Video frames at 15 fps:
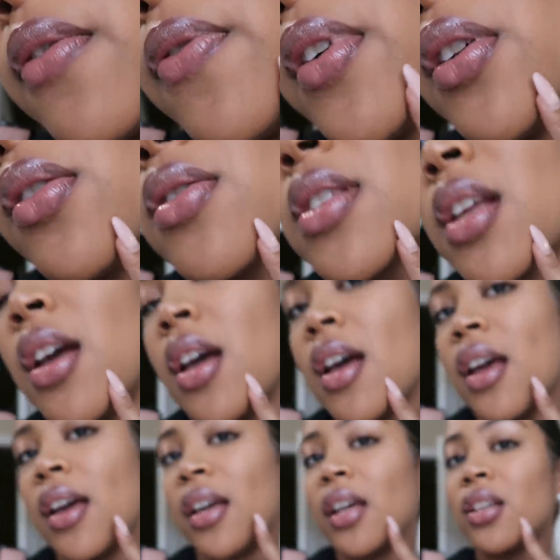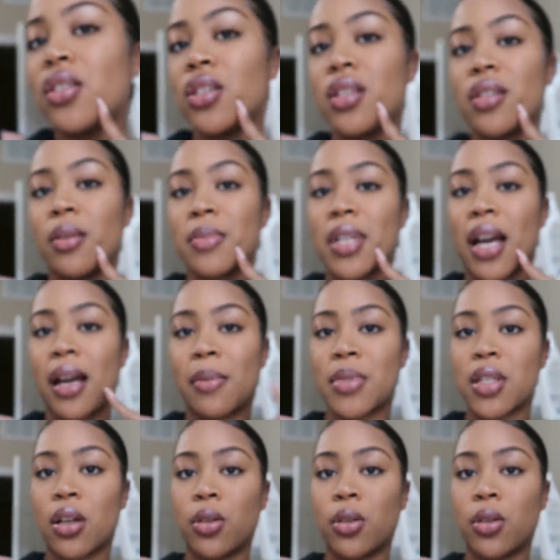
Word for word: it feels itchy sometimes